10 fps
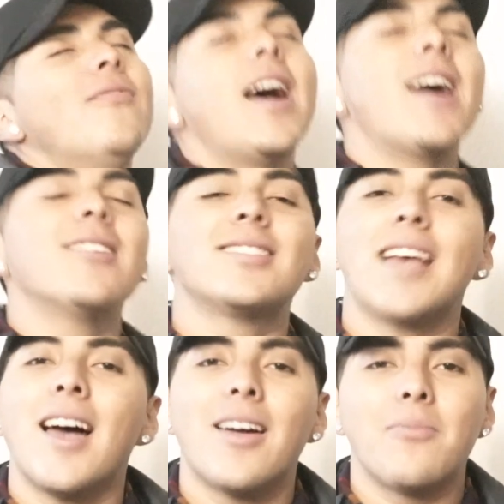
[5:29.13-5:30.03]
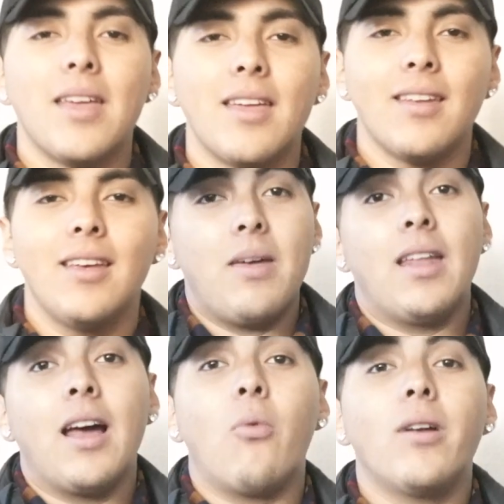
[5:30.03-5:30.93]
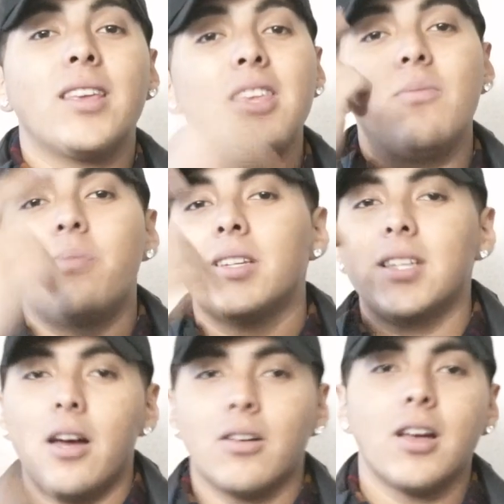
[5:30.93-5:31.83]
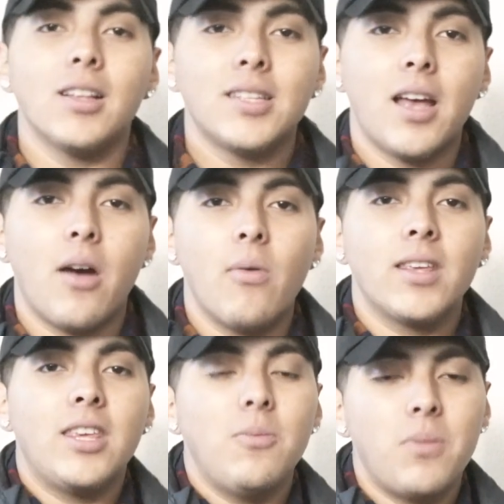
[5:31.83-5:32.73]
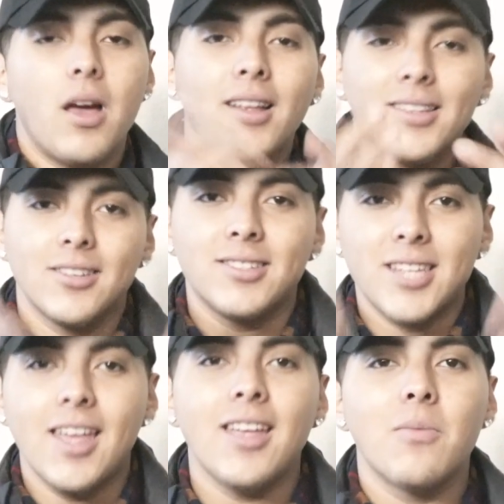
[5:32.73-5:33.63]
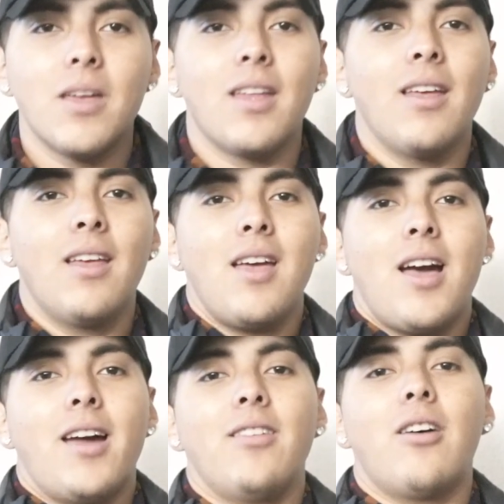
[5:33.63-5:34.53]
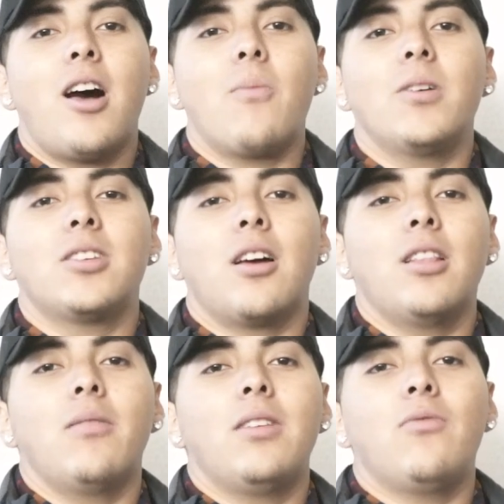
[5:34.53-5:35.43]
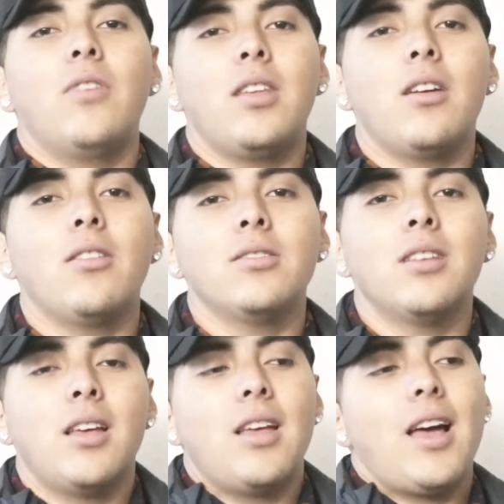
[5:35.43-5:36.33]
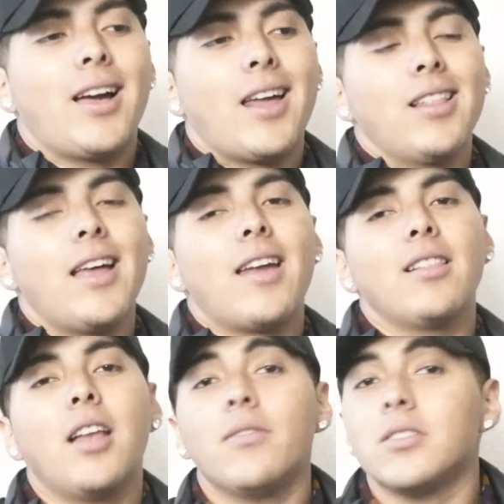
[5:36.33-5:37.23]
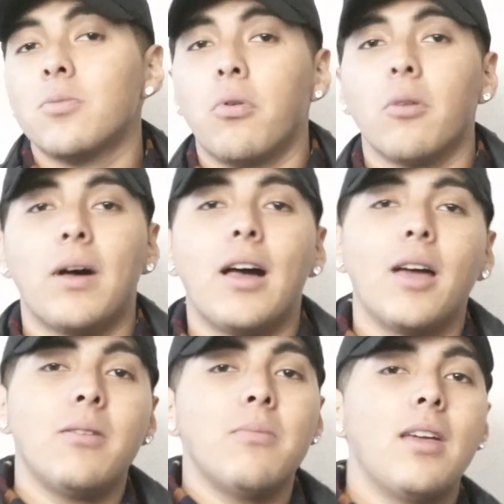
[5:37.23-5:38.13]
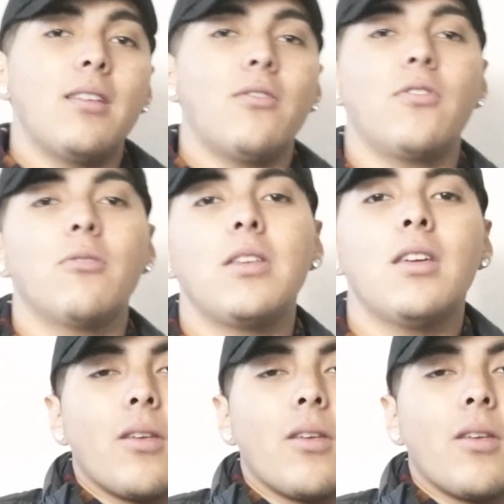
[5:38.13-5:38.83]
outside, man. And I wanna keep pushing out content. I wanna keep y'all entertained, man. I know how much y'all love these videos. I got a lot of love and support behind me, man, you feel me?